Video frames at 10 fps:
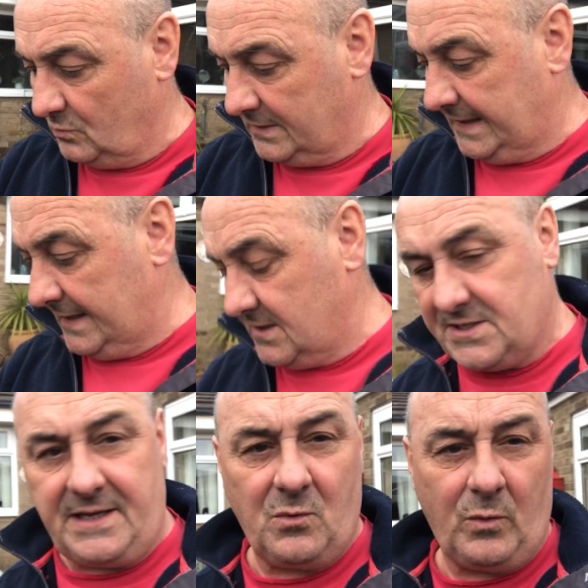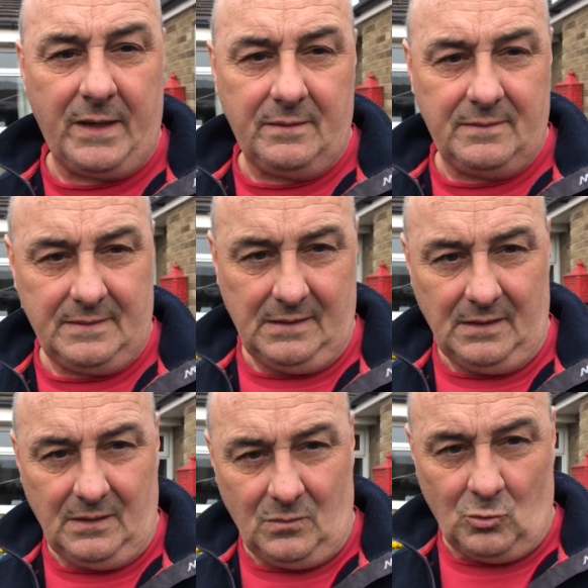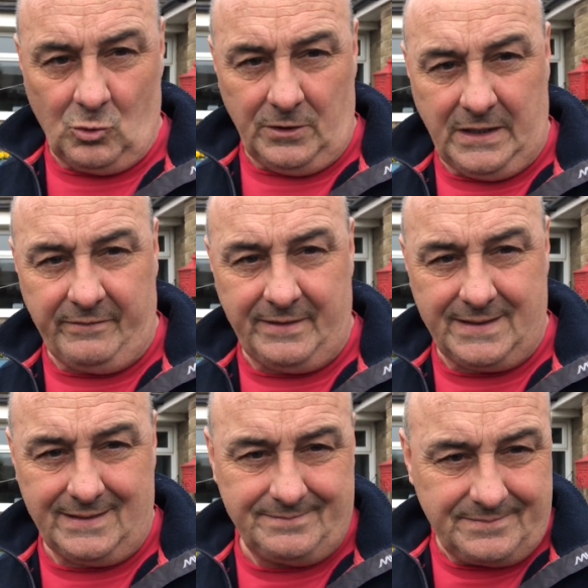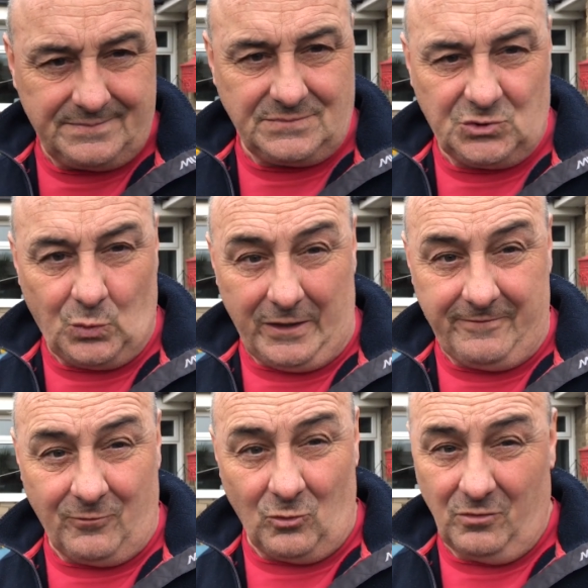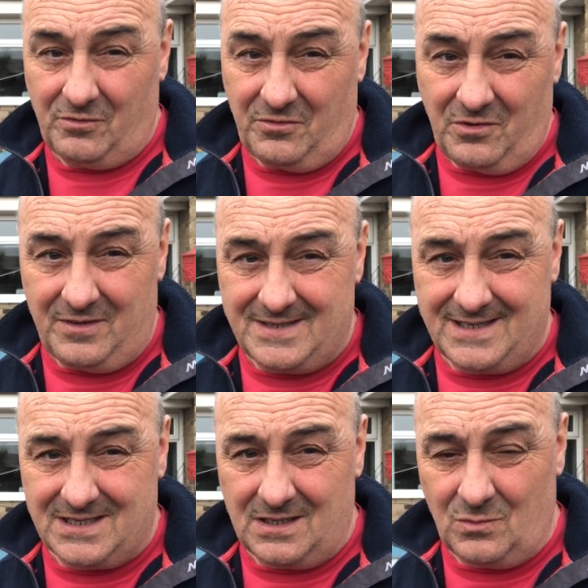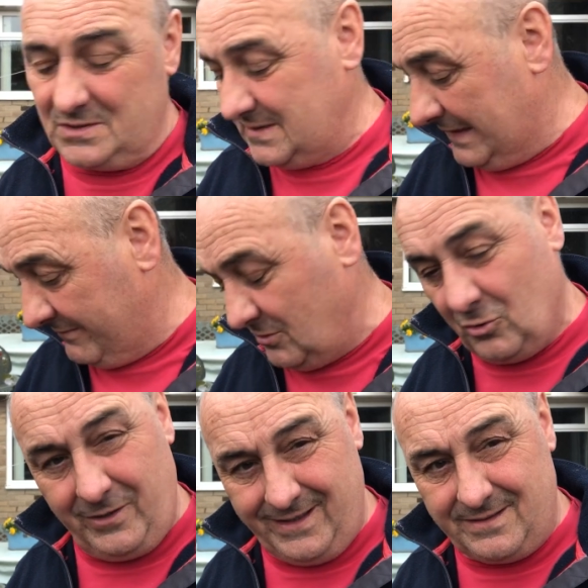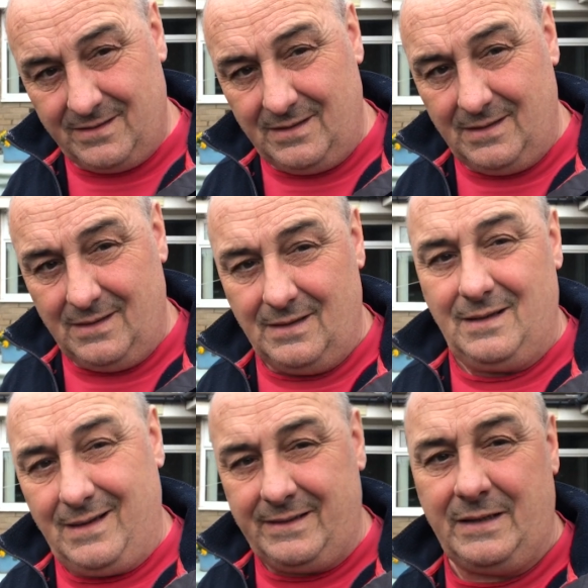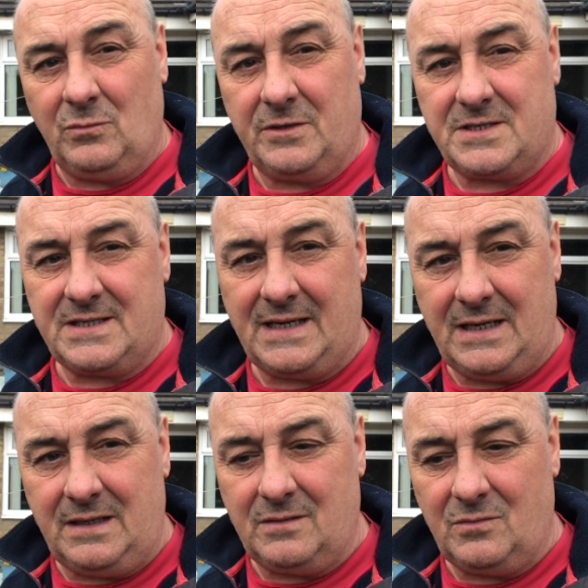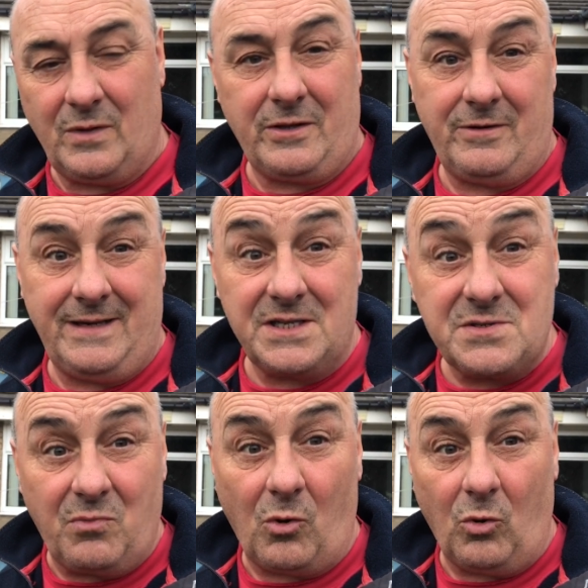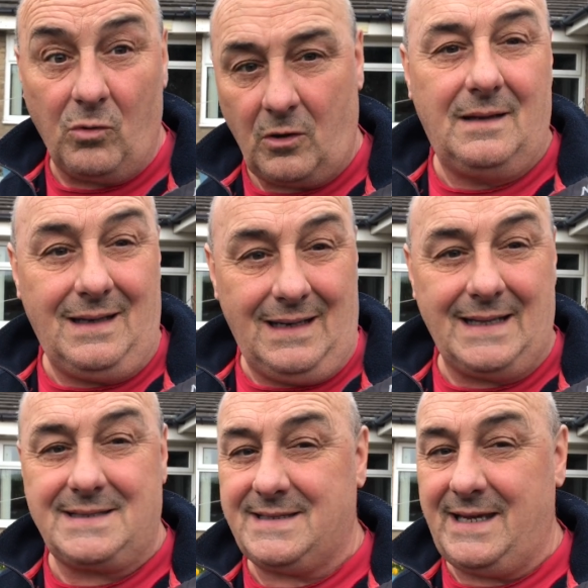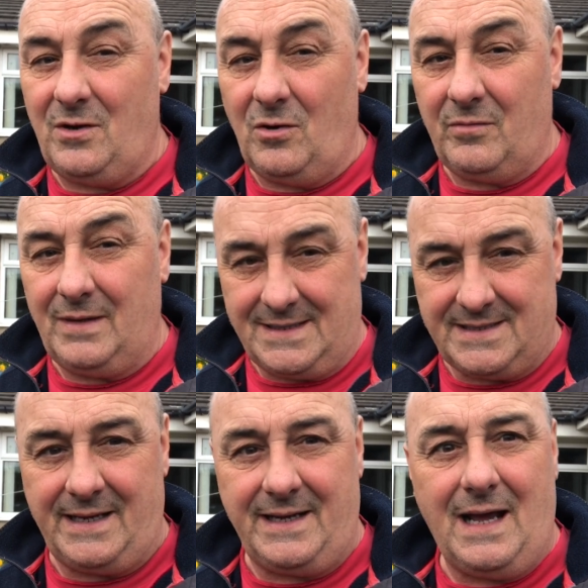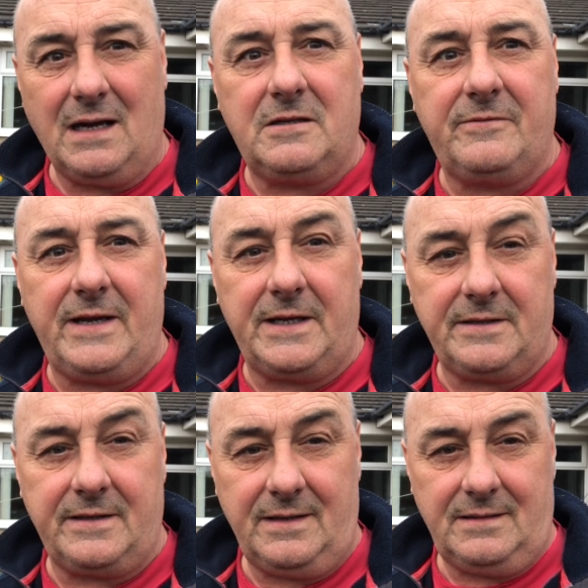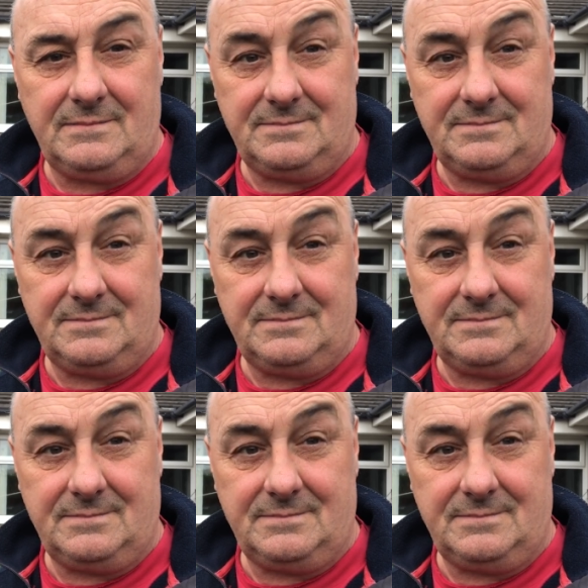we'll get this set away. We're going to give it 24, 36 hours and have a look at it. And then we'll decide whether it needs more. Let's get on. Let's get it activated. Eh?